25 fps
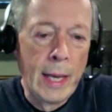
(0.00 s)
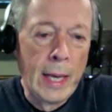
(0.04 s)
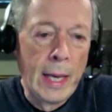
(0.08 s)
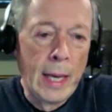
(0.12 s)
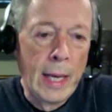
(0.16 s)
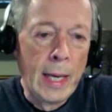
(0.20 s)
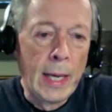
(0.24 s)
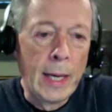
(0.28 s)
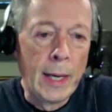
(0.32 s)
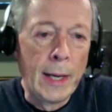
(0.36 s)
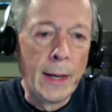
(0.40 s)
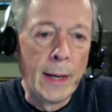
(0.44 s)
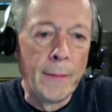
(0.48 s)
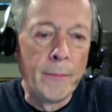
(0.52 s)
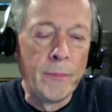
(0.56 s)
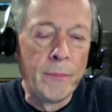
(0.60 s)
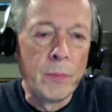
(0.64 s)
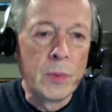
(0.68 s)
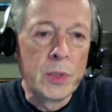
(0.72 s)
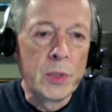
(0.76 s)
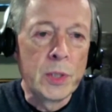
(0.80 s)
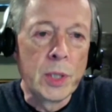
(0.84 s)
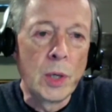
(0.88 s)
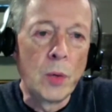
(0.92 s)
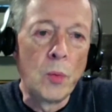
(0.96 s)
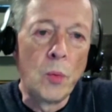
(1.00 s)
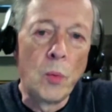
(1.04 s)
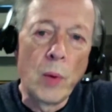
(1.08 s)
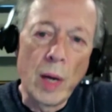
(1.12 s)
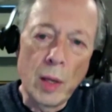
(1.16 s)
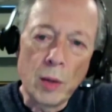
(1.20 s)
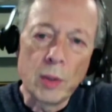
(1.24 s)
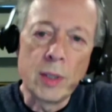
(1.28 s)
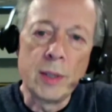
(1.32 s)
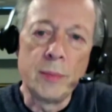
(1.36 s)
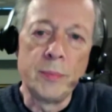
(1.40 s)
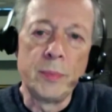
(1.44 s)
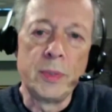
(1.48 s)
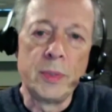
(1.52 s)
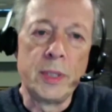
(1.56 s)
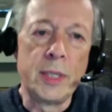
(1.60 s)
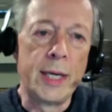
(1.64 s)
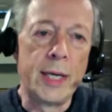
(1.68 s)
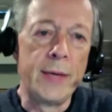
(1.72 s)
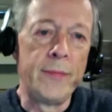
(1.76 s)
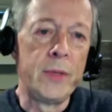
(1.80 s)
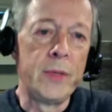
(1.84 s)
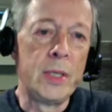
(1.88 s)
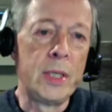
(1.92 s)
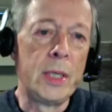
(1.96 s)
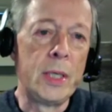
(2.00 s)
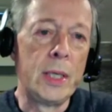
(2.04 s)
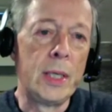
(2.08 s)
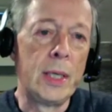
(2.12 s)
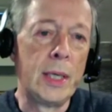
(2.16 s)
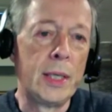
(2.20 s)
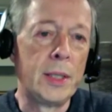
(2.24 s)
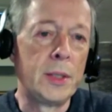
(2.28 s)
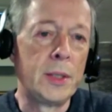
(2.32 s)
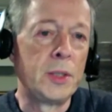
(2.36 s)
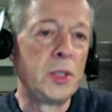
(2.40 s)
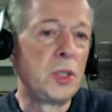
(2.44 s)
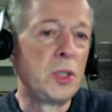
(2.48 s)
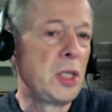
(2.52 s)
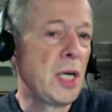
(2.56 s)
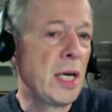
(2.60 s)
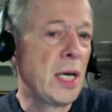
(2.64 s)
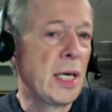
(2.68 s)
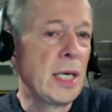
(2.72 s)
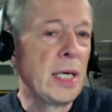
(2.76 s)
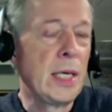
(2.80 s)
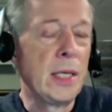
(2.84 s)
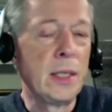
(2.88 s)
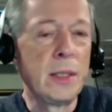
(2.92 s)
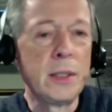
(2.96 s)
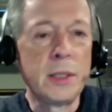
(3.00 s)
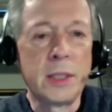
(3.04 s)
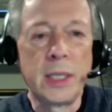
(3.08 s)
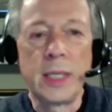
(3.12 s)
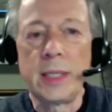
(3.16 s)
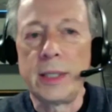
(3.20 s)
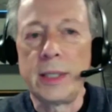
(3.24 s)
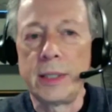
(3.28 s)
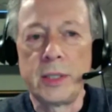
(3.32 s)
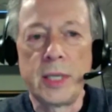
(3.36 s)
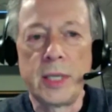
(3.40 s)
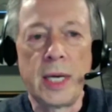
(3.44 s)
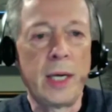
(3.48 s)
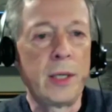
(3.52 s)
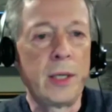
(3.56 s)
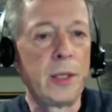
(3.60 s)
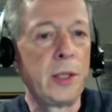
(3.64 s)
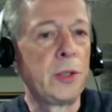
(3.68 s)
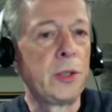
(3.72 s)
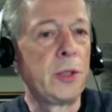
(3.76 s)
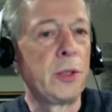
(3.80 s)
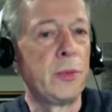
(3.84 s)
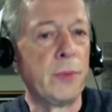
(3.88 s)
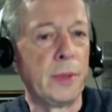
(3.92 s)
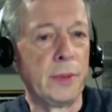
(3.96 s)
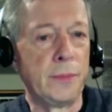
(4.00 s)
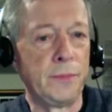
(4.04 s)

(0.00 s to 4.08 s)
Um, so welcome, David. Uh, check in. Tell us how you're doing.